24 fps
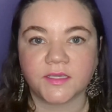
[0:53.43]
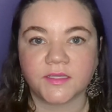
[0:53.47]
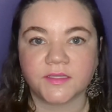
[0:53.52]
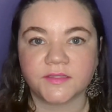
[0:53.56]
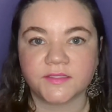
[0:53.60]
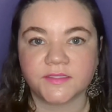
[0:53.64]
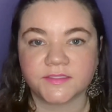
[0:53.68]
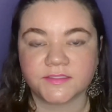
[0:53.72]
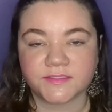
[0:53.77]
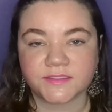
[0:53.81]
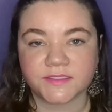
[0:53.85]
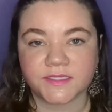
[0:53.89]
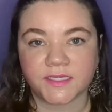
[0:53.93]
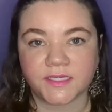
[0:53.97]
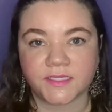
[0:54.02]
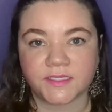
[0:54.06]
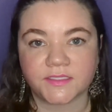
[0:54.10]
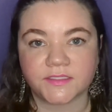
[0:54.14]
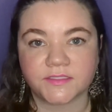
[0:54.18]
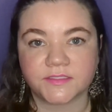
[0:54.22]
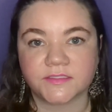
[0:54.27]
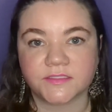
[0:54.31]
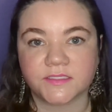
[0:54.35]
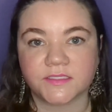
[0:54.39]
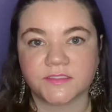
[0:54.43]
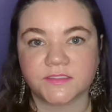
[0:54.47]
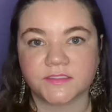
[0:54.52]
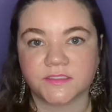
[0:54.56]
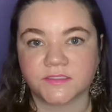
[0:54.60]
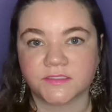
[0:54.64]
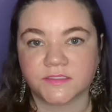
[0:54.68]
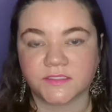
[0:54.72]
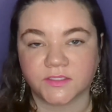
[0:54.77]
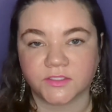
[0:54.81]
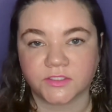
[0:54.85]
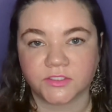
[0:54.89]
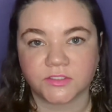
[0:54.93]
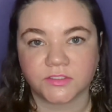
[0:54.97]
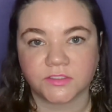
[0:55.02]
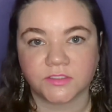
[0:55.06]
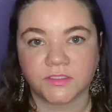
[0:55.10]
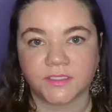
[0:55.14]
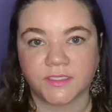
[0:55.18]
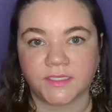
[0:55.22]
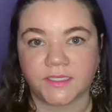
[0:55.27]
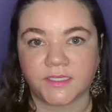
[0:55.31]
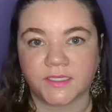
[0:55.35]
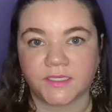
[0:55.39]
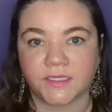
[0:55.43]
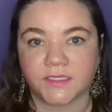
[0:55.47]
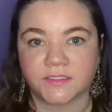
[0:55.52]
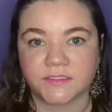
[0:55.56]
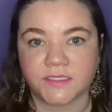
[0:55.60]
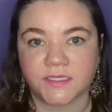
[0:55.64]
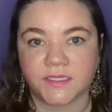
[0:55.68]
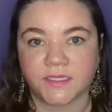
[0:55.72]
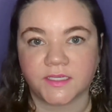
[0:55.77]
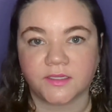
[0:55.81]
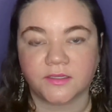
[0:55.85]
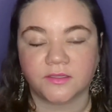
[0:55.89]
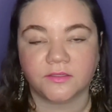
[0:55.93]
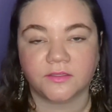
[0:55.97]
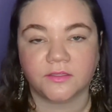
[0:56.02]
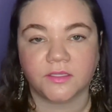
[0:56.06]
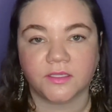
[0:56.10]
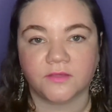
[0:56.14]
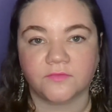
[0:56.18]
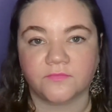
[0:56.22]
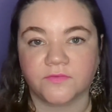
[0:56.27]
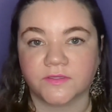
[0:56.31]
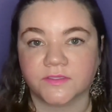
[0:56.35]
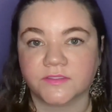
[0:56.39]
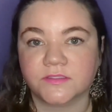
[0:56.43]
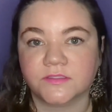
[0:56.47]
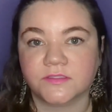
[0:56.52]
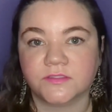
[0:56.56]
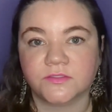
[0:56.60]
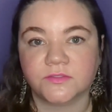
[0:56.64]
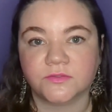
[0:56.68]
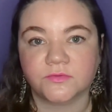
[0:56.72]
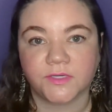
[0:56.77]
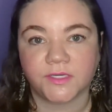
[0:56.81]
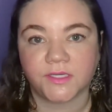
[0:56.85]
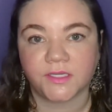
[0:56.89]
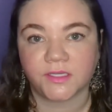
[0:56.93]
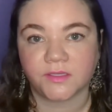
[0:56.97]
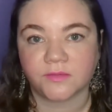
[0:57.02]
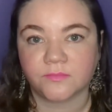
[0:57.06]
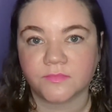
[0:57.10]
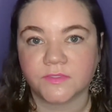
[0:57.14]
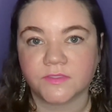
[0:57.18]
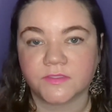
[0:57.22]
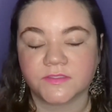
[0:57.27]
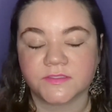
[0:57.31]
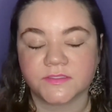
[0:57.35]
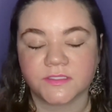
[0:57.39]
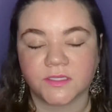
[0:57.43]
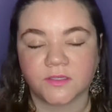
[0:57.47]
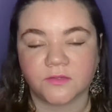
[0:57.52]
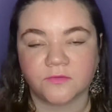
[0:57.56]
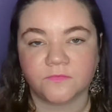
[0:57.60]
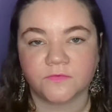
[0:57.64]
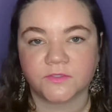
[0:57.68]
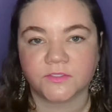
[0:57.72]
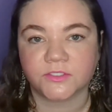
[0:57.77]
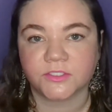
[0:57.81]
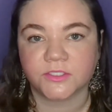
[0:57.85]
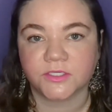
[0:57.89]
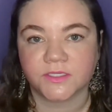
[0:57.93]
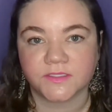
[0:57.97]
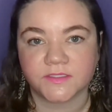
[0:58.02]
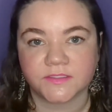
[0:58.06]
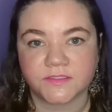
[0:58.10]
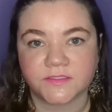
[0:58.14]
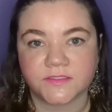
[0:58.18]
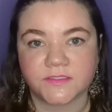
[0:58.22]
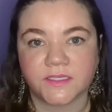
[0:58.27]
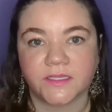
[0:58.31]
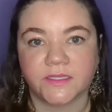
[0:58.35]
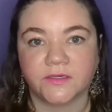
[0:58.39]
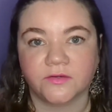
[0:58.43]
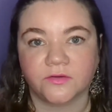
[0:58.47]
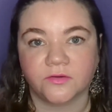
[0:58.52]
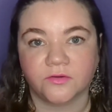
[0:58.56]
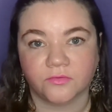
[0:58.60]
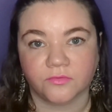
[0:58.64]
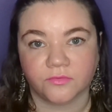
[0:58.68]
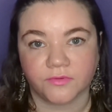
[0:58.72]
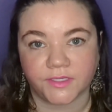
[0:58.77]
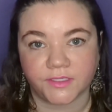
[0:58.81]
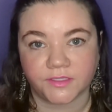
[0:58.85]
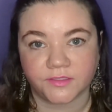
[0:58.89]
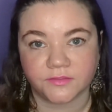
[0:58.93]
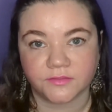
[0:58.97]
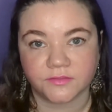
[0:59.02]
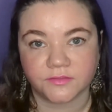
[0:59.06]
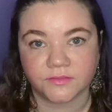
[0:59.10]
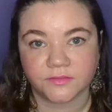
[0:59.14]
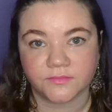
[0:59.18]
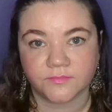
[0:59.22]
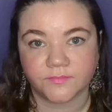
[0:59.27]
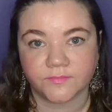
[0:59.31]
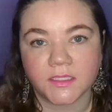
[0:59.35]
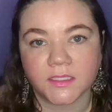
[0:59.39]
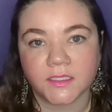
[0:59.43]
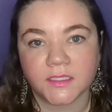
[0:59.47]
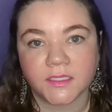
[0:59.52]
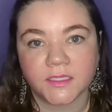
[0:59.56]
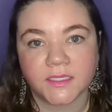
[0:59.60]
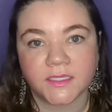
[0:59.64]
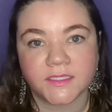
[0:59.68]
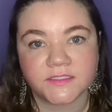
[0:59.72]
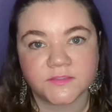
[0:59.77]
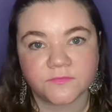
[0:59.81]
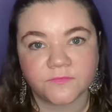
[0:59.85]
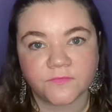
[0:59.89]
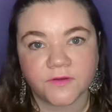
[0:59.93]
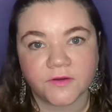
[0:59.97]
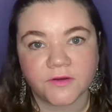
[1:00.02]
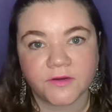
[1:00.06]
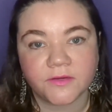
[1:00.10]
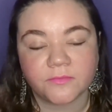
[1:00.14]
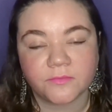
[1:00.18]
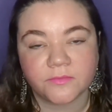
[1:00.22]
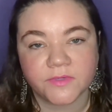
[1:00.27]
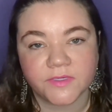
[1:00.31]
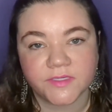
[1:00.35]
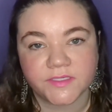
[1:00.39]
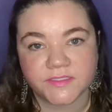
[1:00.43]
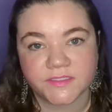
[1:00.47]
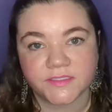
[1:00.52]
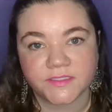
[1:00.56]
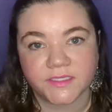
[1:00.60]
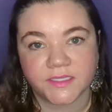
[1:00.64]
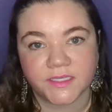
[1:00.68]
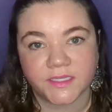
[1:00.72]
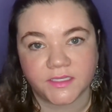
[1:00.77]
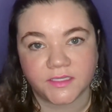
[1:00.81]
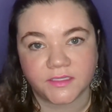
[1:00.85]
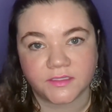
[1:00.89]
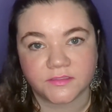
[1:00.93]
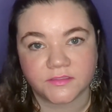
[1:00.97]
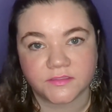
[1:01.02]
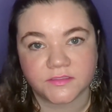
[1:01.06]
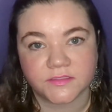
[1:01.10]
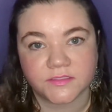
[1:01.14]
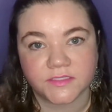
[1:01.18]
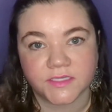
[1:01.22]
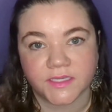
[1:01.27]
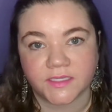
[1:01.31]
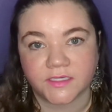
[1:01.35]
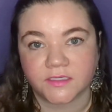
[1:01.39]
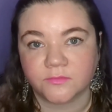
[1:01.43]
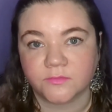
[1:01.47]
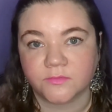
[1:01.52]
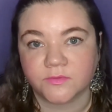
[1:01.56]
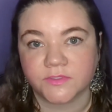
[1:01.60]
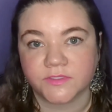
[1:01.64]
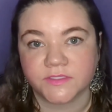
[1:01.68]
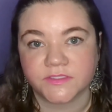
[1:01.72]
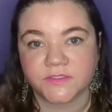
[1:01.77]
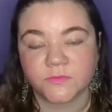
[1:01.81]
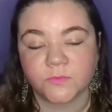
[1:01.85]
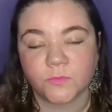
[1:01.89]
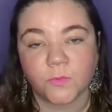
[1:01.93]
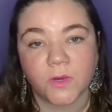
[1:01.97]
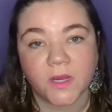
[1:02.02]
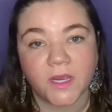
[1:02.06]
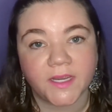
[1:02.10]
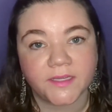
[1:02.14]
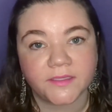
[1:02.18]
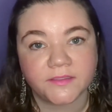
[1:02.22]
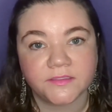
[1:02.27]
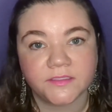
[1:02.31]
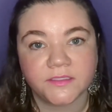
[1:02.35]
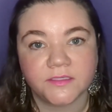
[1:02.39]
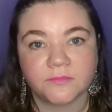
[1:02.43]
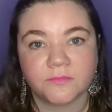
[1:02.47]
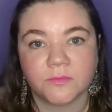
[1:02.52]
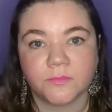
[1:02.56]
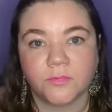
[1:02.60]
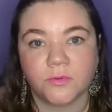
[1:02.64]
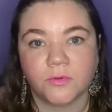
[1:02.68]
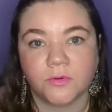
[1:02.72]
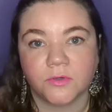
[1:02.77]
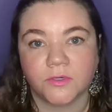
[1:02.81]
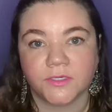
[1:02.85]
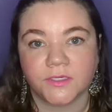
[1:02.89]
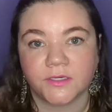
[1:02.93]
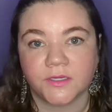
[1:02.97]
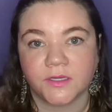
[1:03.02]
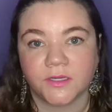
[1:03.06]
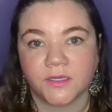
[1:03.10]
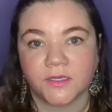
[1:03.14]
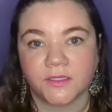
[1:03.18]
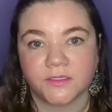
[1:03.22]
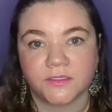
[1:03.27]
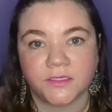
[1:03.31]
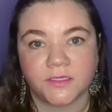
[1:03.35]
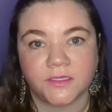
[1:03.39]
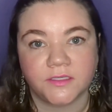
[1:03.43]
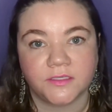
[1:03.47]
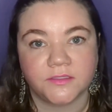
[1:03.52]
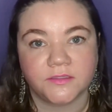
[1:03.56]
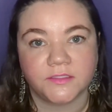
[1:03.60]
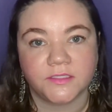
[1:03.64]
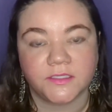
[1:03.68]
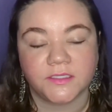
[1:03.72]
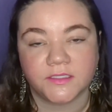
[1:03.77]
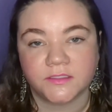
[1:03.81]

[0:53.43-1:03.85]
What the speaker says: This case is essentially a tale of extreme selfishness and greed. It's a very recent case and it was widely reported on in the